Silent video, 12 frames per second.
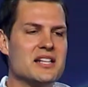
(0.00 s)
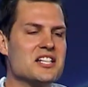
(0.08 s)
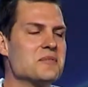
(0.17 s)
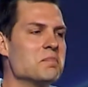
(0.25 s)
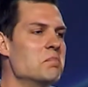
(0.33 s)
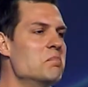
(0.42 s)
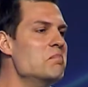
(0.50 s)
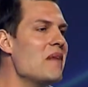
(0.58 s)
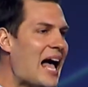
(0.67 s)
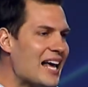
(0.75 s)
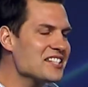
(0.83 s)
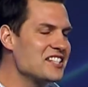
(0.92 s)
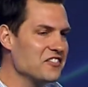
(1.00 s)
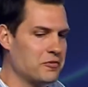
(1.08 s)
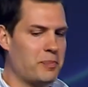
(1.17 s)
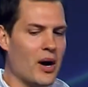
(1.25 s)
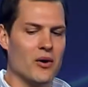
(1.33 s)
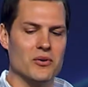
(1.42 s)
this massive
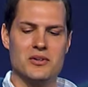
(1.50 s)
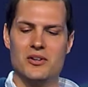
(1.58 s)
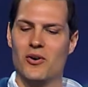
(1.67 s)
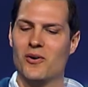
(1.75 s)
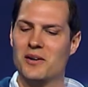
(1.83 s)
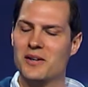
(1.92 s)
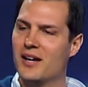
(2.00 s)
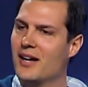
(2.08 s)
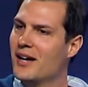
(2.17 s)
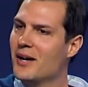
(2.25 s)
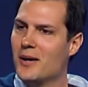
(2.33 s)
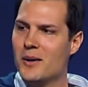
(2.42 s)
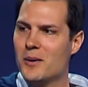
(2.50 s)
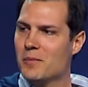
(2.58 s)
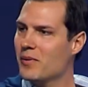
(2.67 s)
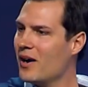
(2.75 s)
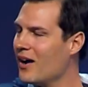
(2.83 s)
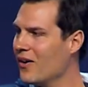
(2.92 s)
boat going,
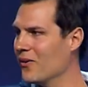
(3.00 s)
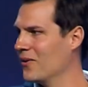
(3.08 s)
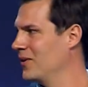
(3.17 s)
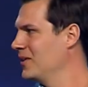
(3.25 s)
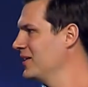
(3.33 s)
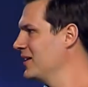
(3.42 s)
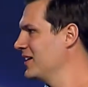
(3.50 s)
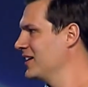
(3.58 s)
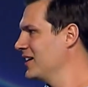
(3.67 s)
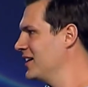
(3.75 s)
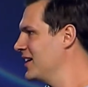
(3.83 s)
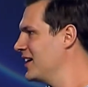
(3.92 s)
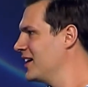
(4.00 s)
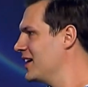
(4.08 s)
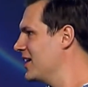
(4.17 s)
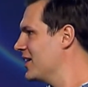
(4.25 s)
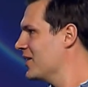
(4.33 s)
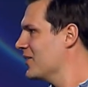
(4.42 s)
bro,
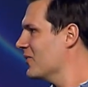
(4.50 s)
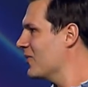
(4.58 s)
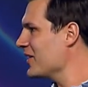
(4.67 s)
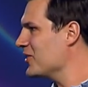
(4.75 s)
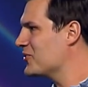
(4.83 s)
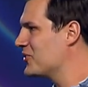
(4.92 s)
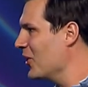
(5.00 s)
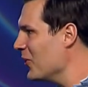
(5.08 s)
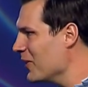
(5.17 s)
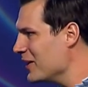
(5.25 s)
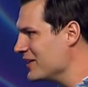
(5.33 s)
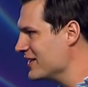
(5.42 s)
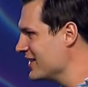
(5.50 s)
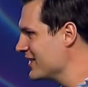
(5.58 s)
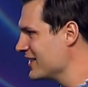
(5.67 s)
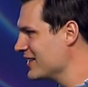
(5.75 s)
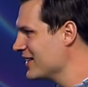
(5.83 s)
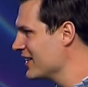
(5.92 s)
what are you doing?
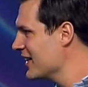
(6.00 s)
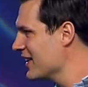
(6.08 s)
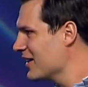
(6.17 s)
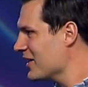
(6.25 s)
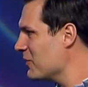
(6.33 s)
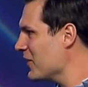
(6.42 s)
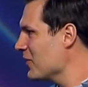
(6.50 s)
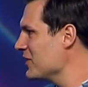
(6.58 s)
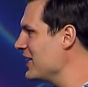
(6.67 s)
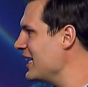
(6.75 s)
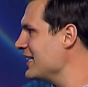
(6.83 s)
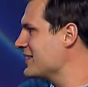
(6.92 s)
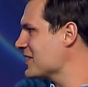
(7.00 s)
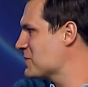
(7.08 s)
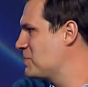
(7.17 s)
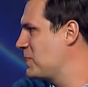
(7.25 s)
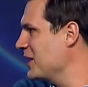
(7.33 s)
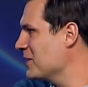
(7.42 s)
Like, we don't need this
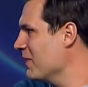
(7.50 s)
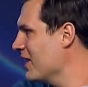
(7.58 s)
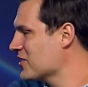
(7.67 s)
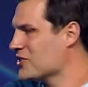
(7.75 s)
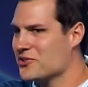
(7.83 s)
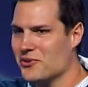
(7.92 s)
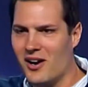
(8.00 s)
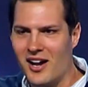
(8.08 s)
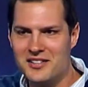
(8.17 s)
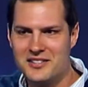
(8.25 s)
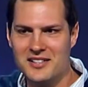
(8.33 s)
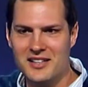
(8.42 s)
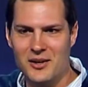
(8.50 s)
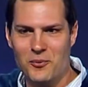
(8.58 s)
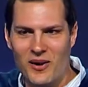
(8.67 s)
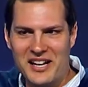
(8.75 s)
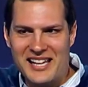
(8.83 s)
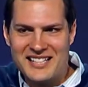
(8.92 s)
big monstrosity. Like,
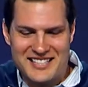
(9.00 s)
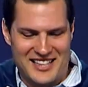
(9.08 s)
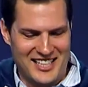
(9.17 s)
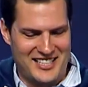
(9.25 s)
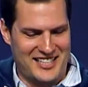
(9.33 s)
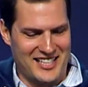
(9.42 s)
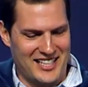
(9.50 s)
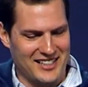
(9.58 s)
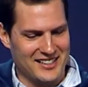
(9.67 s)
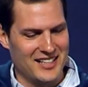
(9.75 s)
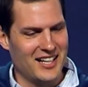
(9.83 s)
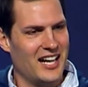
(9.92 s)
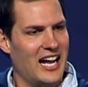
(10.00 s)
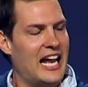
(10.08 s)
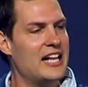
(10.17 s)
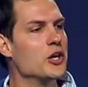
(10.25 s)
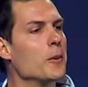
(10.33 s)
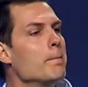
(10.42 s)
what is this thing?
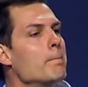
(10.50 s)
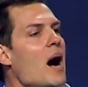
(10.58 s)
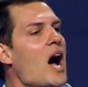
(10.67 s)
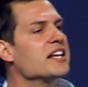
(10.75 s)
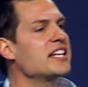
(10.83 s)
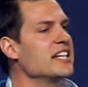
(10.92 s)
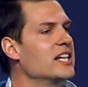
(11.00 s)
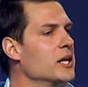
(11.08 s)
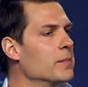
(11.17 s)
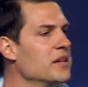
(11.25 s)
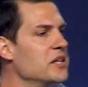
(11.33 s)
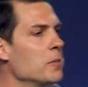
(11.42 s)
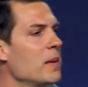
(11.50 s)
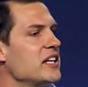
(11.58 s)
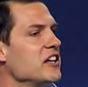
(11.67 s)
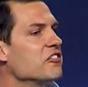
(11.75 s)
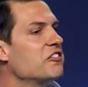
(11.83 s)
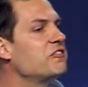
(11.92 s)
And they're mocking him, and they're
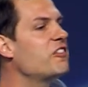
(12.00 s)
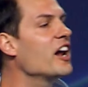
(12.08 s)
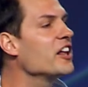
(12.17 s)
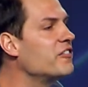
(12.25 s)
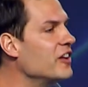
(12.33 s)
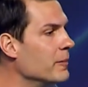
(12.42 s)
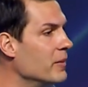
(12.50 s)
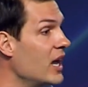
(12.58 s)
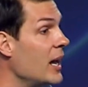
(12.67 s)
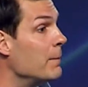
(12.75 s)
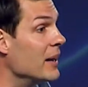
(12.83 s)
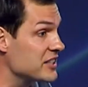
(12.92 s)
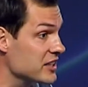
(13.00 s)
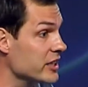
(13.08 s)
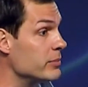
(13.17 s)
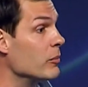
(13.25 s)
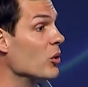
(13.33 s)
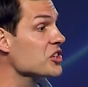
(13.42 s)
making fun of him. It makes a little
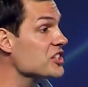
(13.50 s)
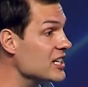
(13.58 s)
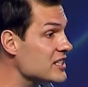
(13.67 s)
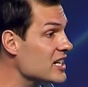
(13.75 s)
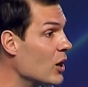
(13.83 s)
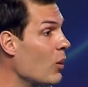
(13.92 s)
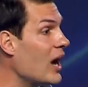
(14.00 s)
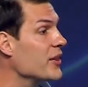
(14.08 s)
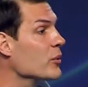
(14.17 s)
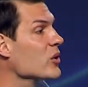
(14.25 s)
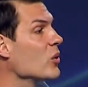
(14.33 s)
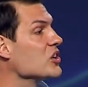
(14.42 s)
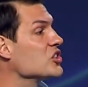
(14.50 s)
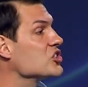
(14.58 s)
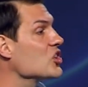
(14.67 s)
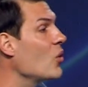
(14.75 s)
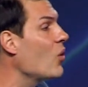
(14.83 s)
bit more sense now why they were going so